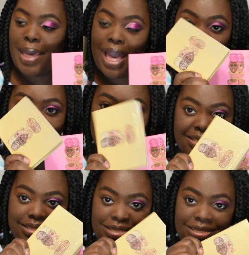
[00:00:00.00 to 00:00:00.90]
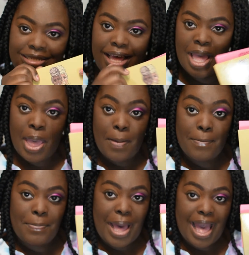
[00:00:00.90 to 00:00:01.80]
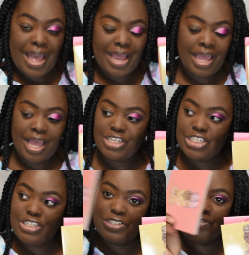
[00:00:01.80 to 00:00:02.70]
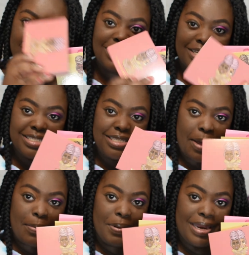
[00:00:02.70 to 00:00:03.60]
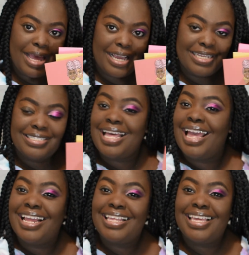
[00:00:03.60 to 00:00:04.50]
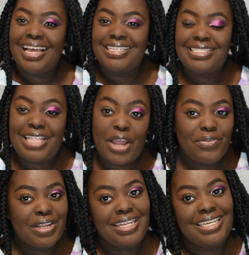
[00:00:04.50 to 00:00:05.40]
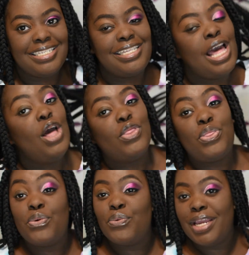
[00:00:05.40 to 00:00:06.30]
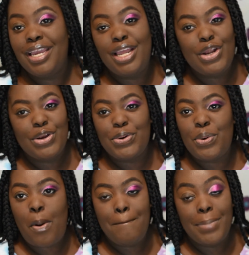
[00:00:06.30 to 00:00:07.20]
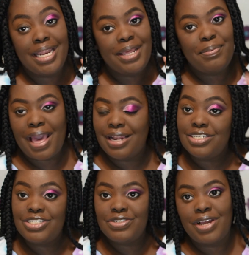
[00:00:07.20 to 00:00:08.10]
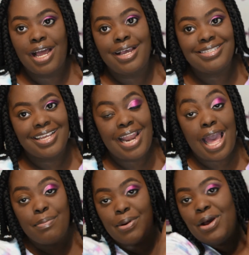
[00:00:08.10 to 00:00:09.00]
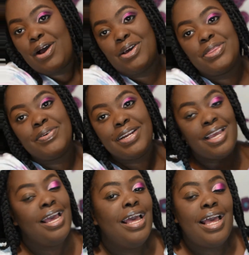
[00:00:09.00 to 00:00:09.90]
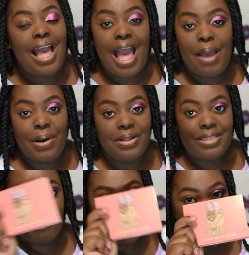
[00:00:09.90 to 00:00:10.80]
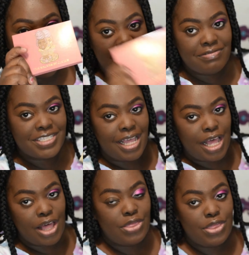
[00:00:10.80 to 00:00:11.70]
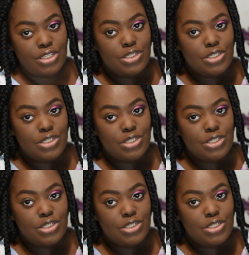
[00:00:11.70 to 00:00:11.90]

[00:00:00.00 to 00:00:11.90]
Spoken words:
palettes by Juvia'S. And yes, they released 3 new mini palettes, you guys, and I bought all 3. I bought the mauves, the